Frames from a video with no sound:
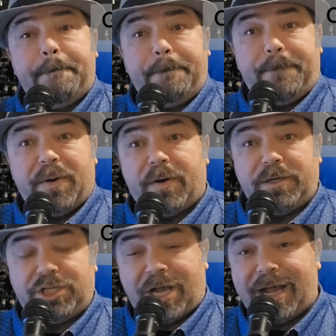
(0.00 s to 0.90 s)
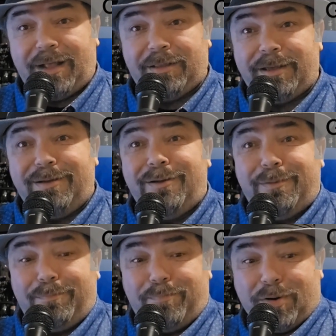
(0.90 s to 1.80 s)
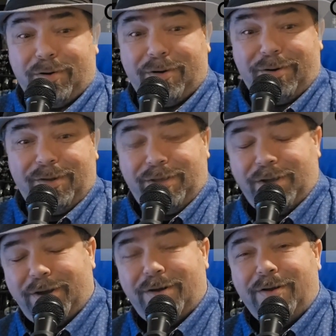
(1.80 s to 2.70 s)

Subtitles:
per child per year.